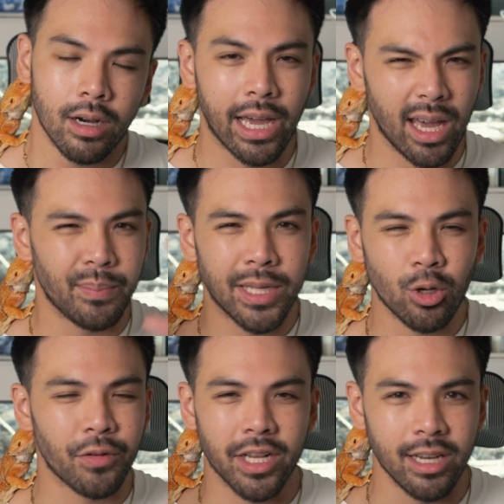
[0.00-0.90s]
Okay, a bit
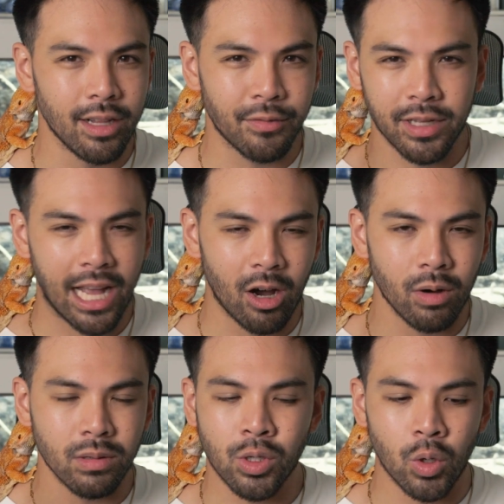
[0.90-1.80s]
overkill for
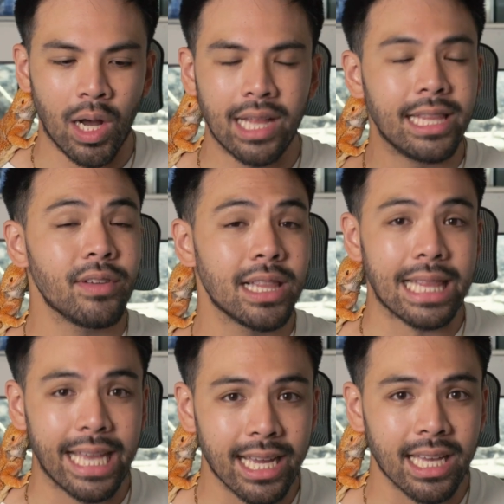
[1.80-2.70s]
now, so I'll leave a
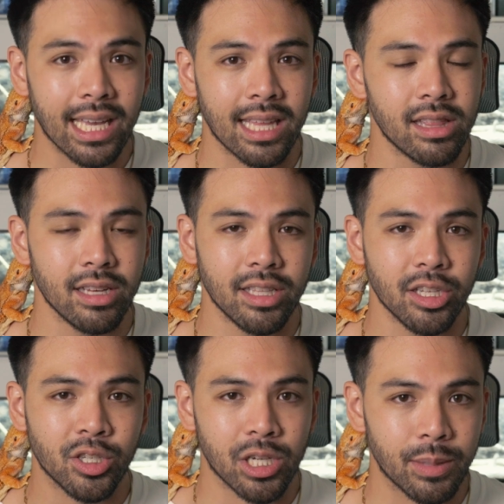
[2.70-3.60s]
link in the
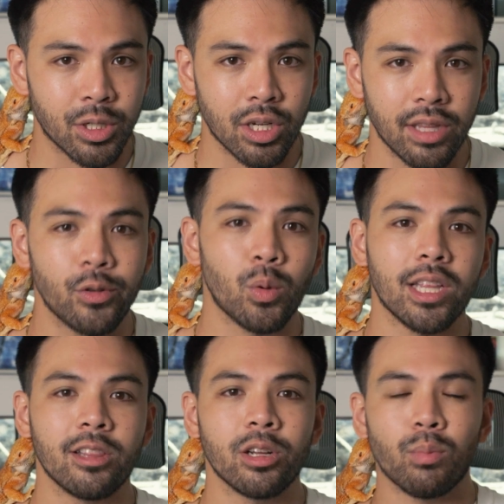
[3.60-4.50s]
description if you want
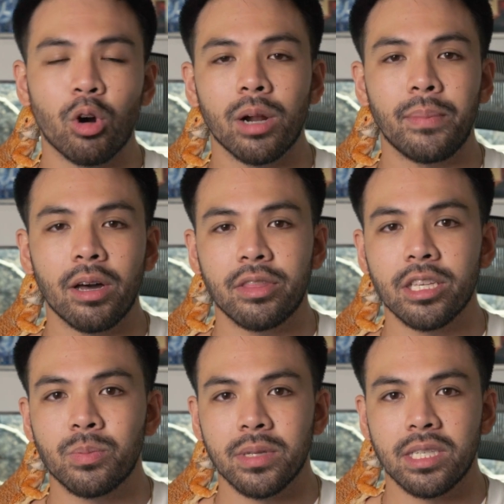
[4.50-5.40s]
to learn more about
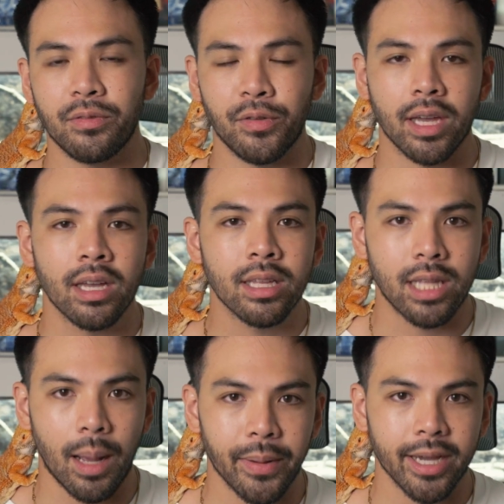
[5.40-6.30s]
this specific
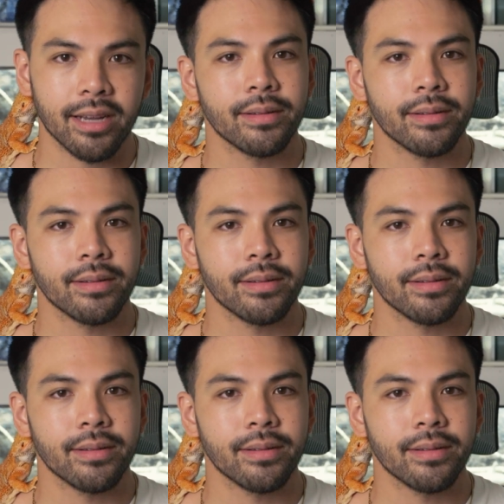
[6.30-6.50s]
topic.